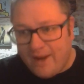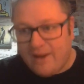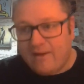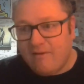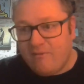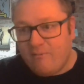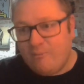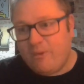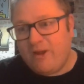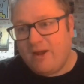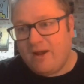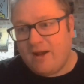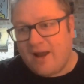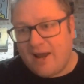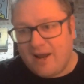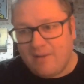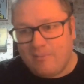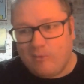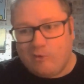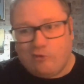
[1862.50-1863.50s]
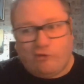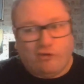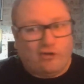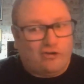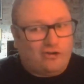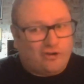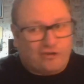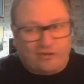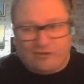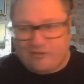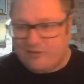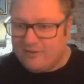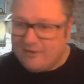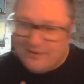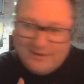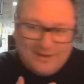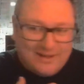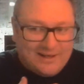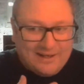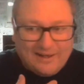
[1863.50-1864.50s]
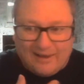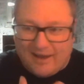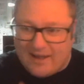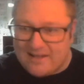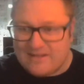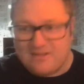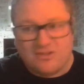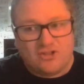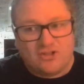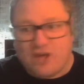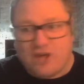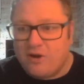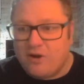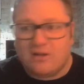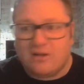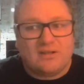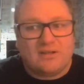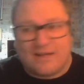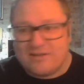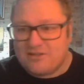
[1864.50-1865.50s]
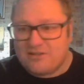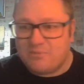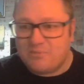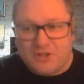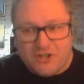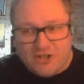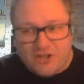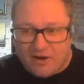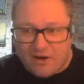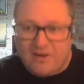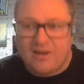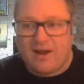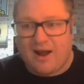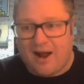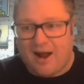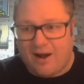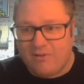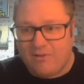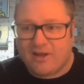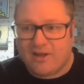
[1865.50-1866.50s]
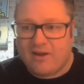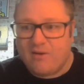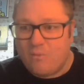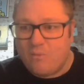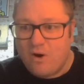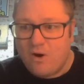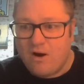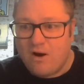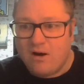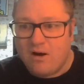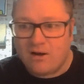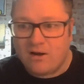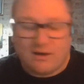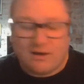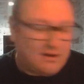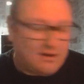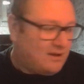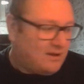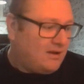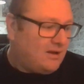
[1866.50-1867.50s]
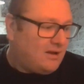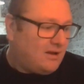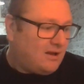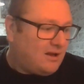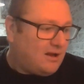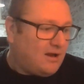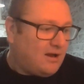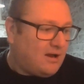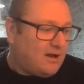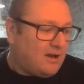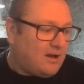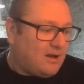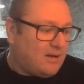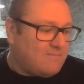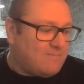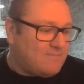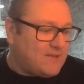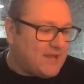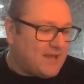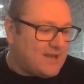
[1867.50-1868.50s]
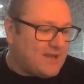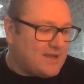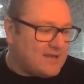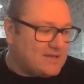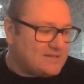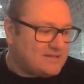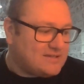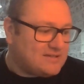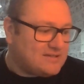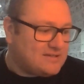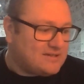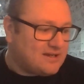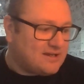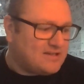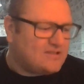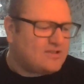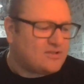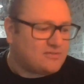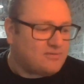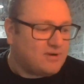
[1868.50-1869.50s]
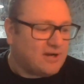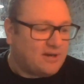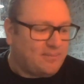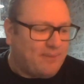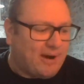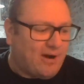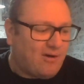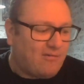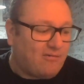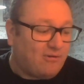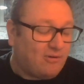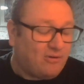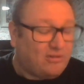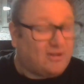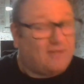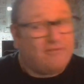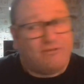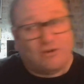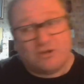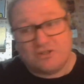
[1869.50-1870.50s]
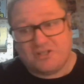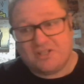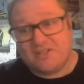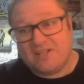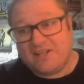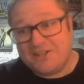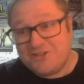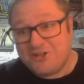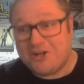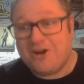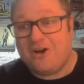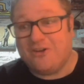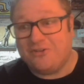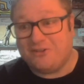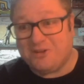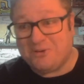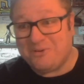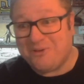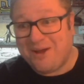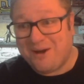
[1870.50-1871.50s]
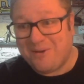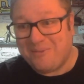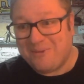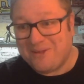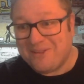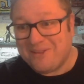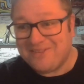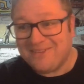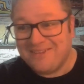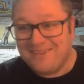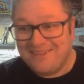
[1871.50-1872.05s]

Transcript: of being able to just let somebody show you how they can work is just really powerful. The unfortunate thing is you can't do that with